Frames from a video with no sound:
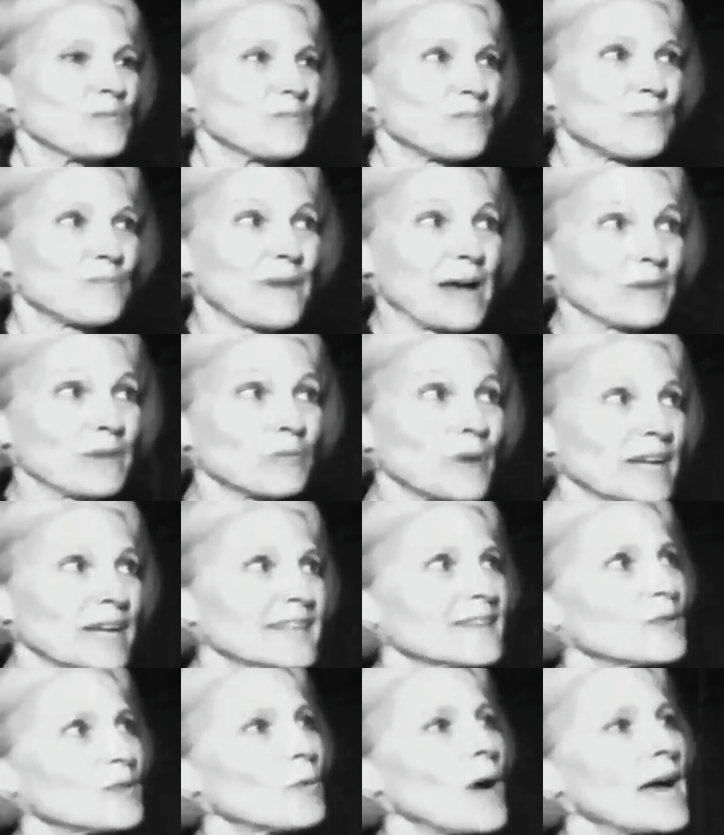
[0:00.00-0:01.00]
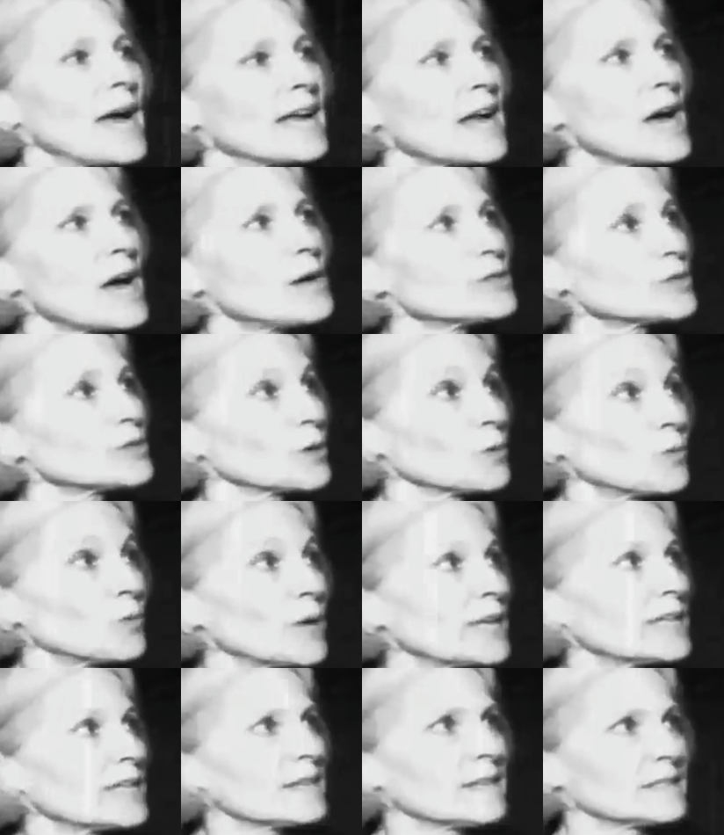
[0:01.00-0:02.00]
by winning the White House or
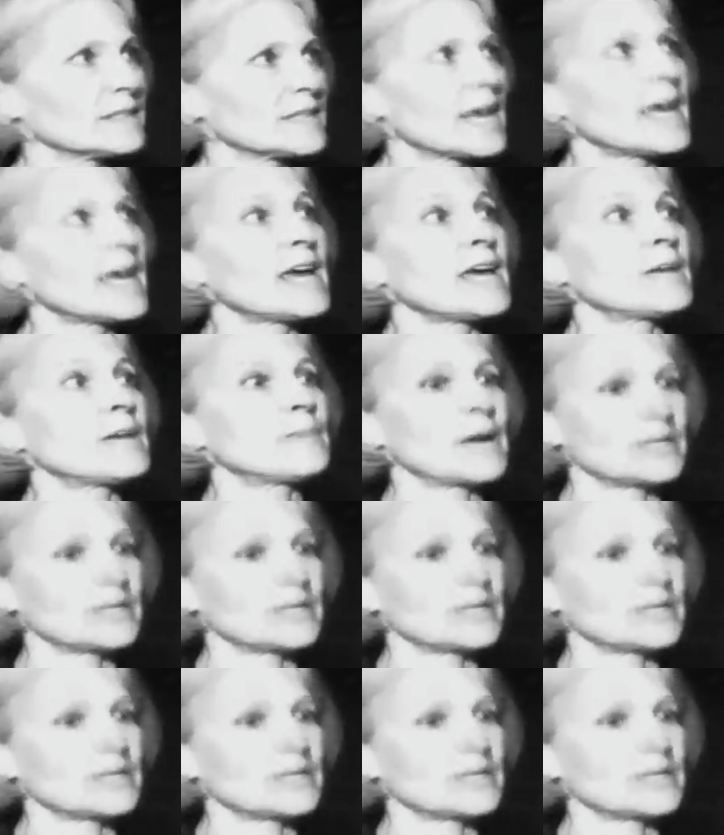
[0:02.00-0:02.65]
winning the day, by